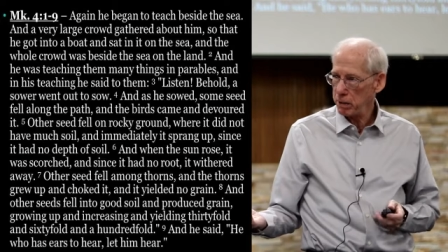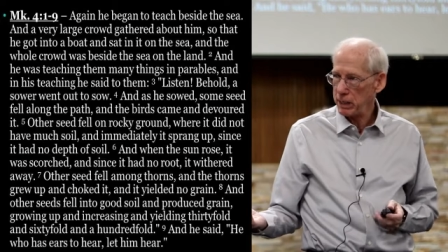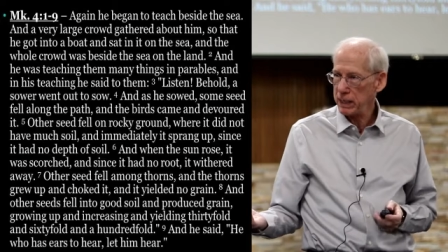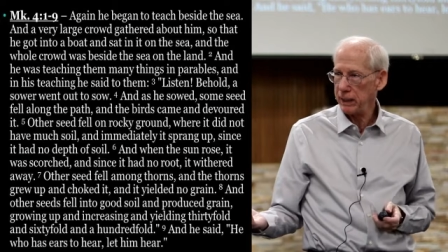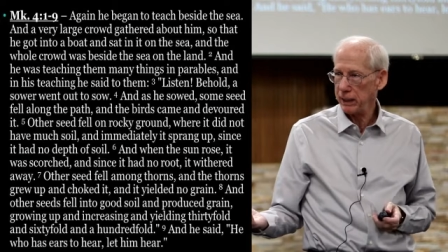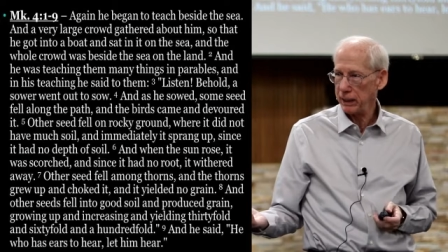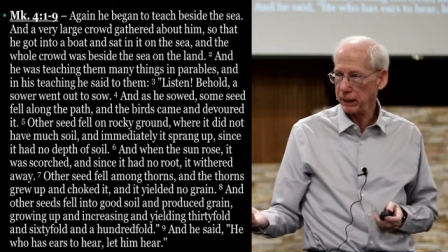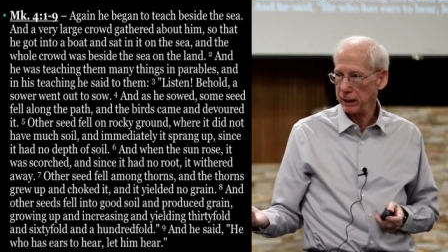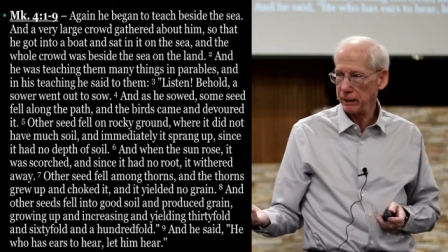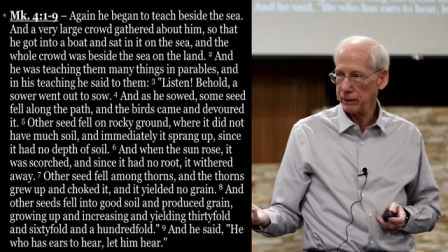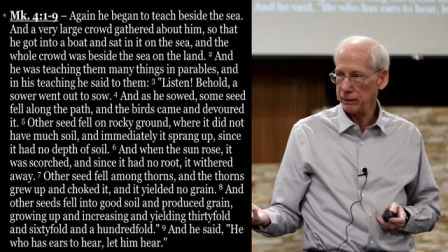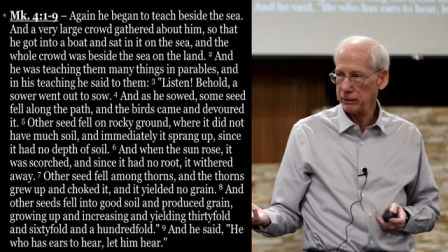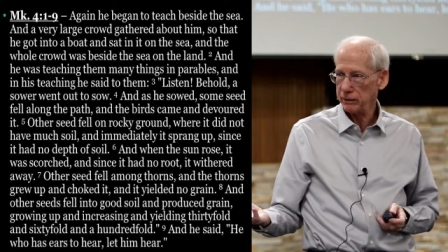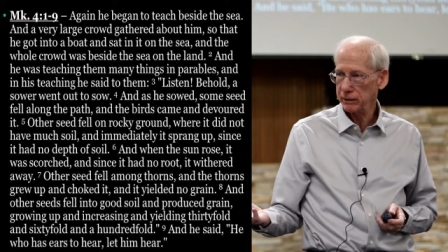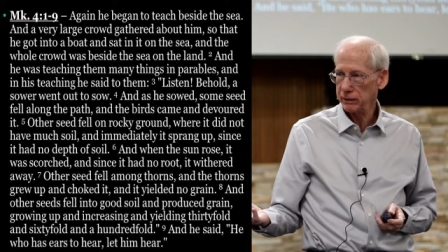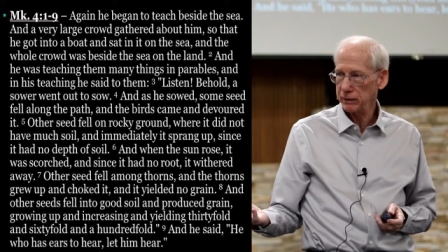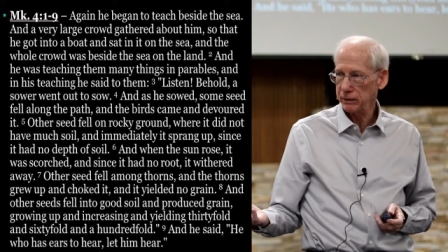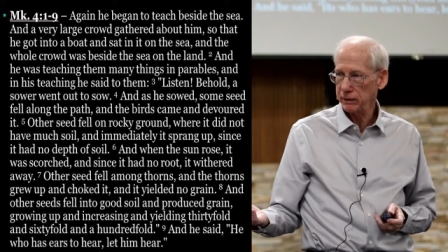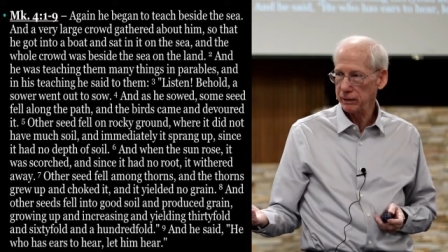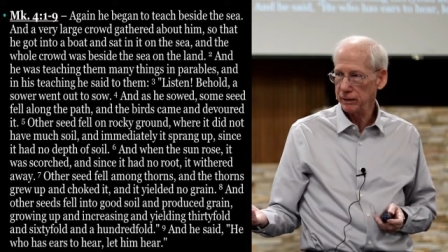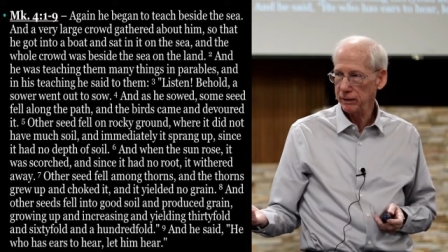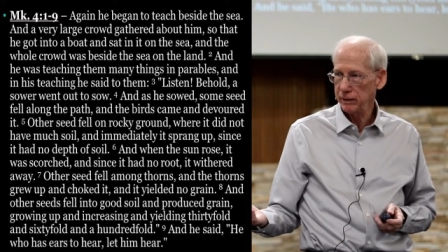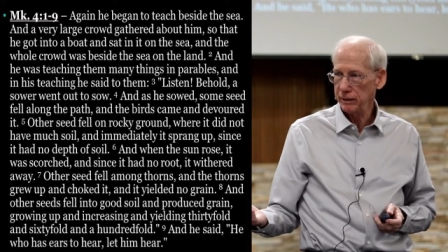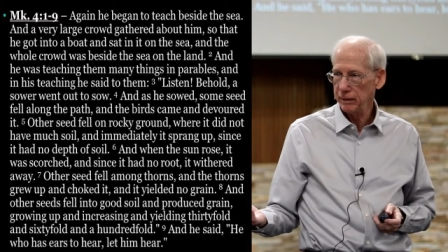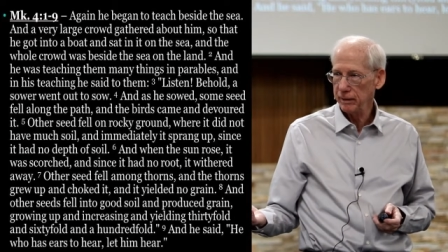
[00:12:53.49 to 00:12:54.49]

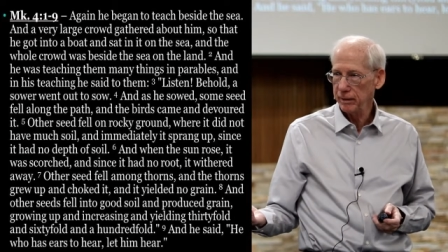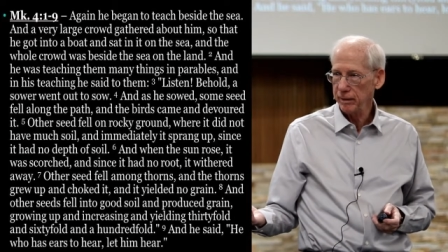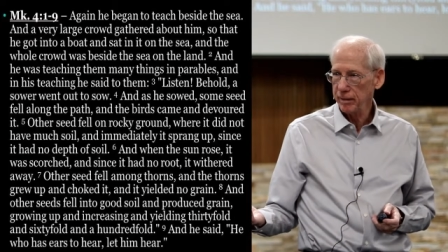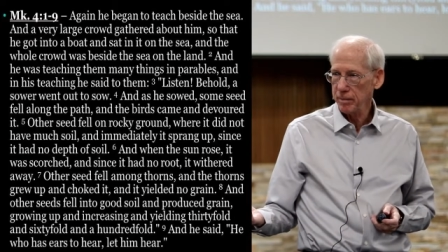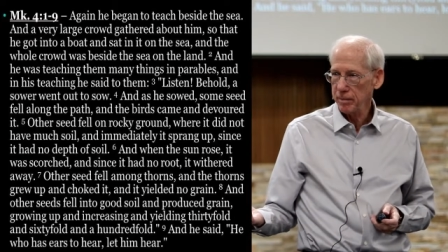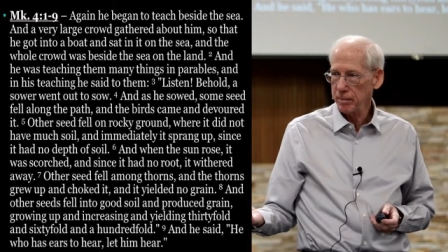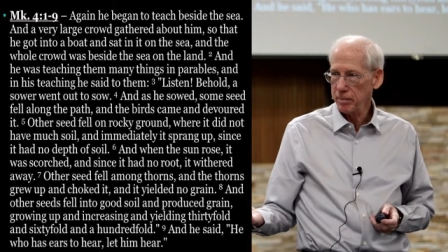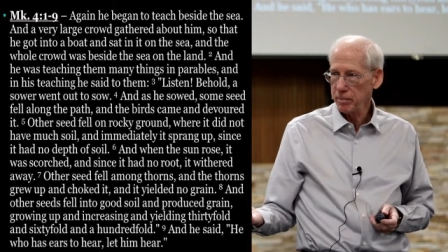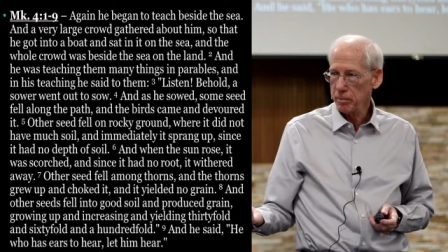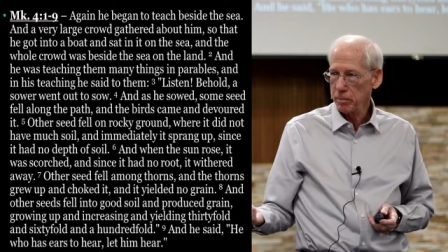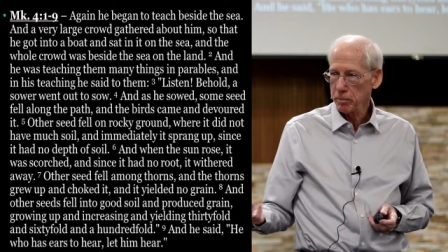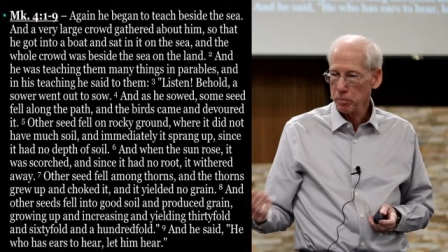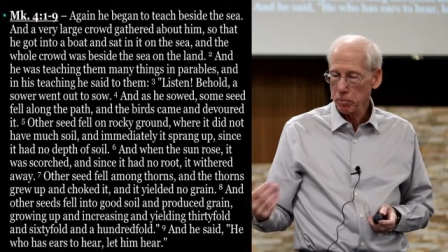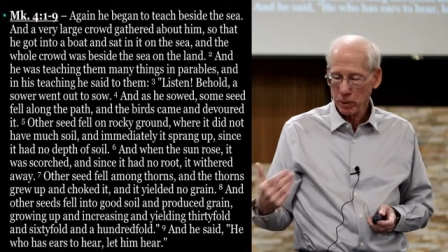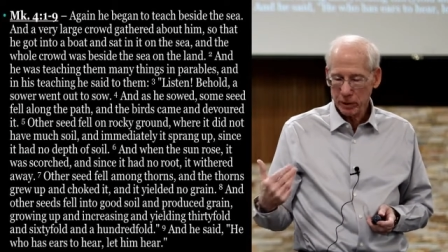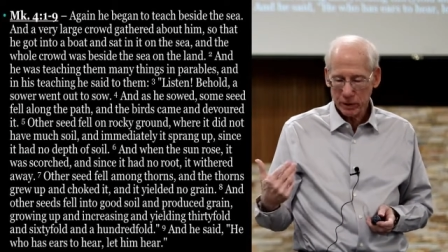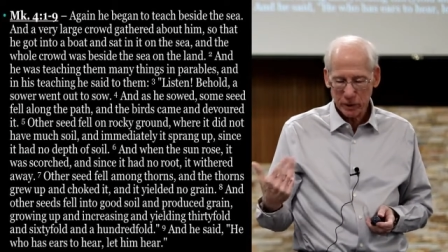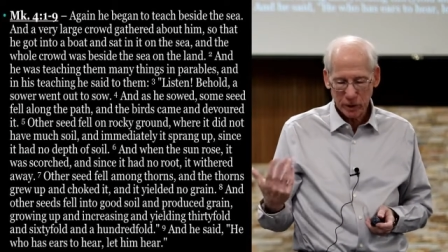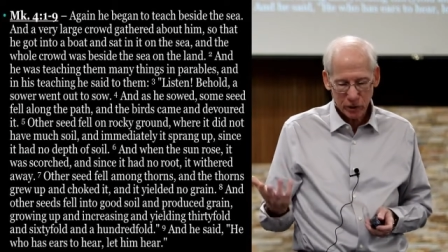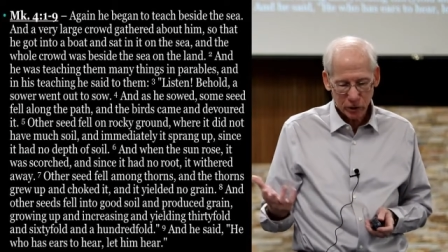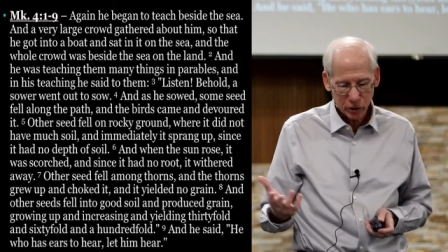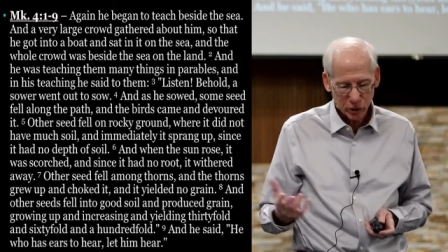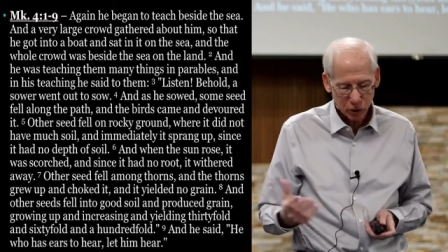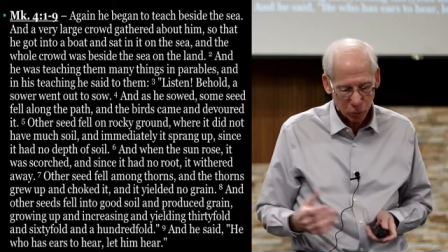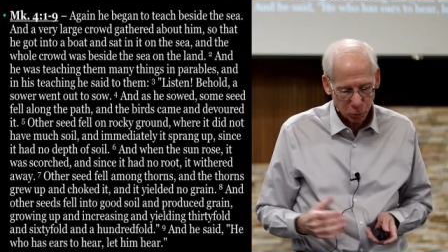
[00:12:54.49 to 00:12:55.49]
meanings.
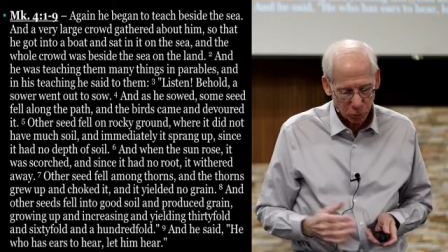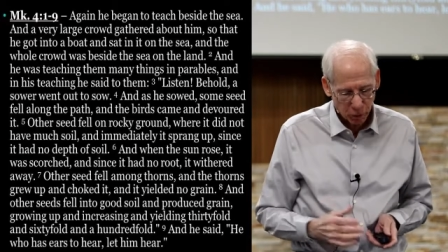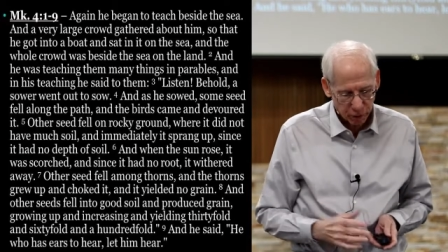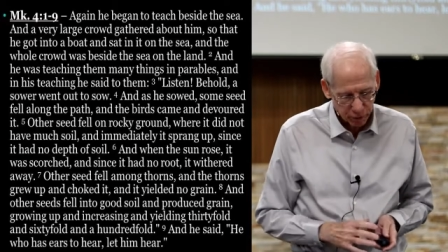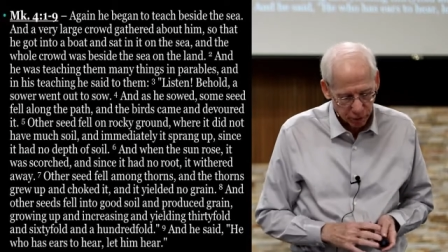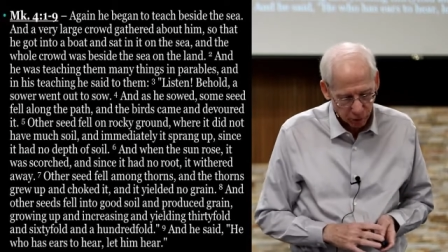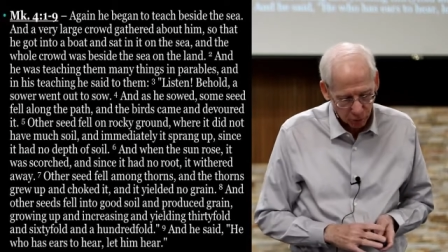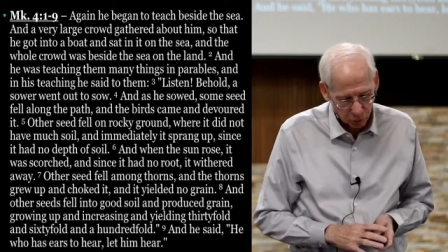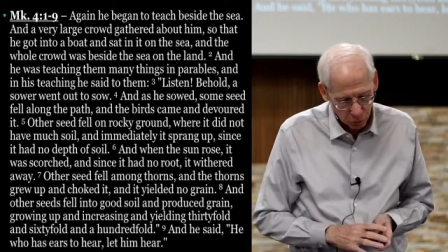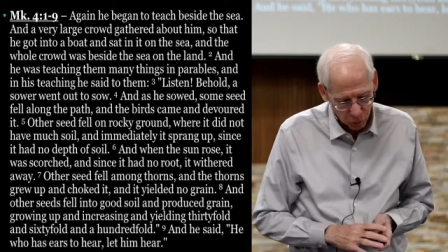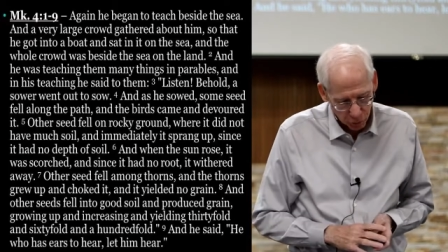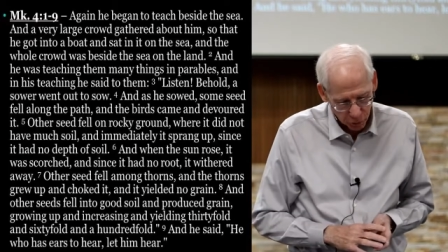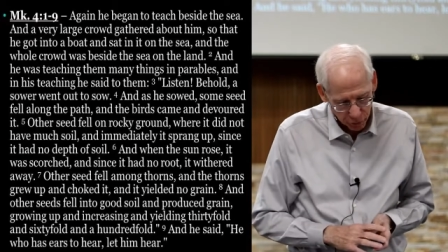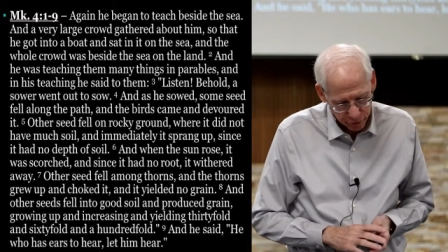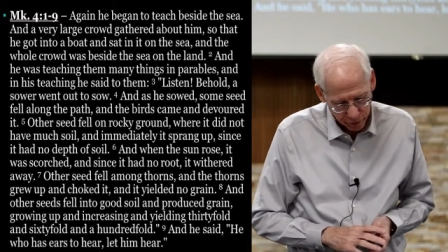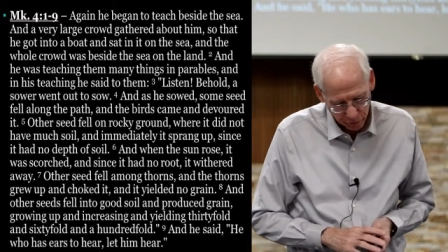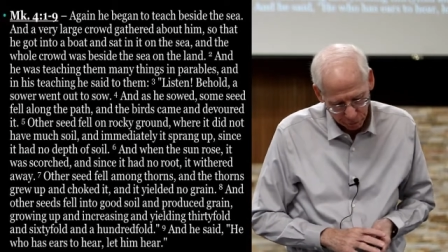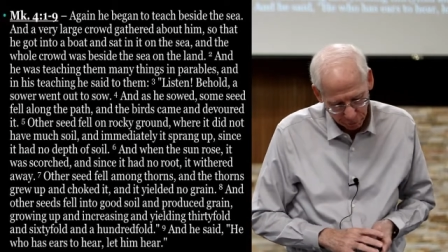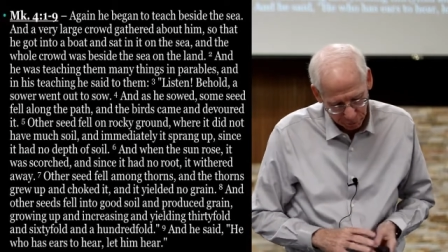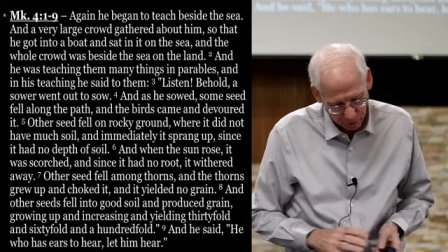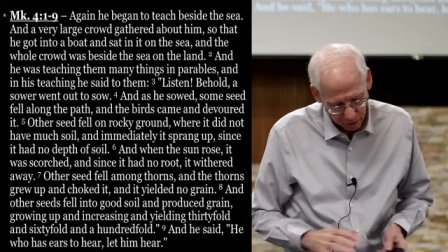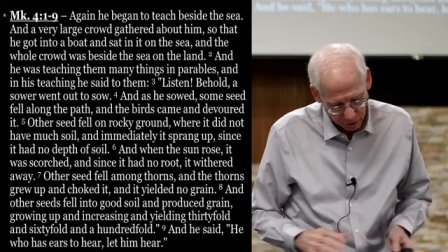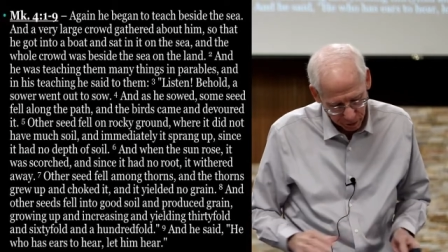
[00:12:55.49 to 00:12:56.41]
But this is what the Lord's